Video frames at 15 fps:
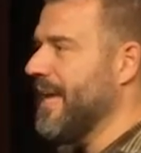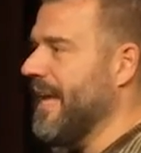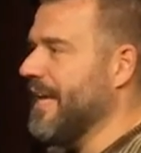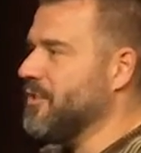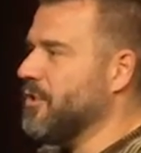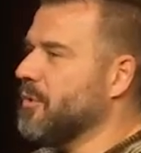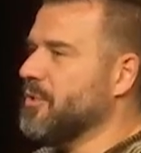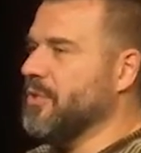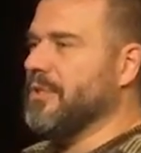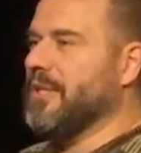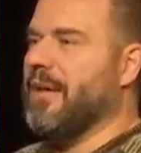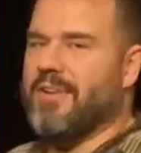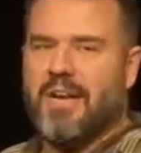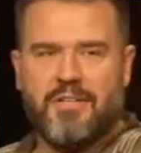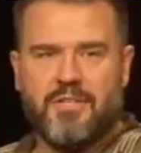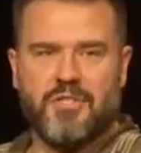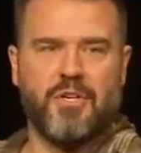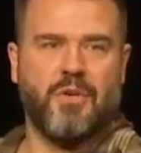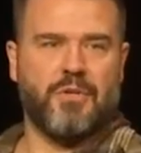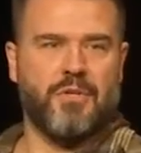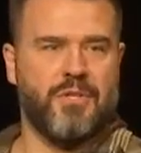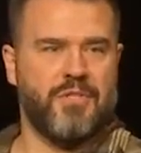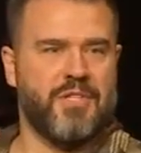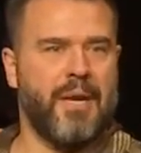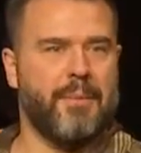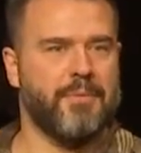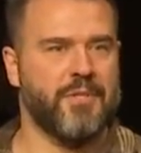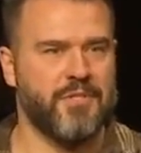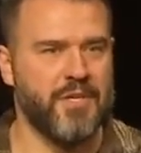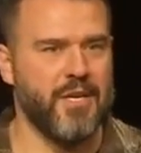And don't you love it? I just talked to the
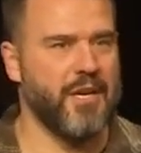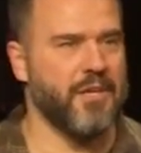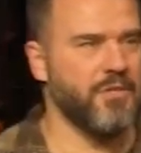skeptics. Can I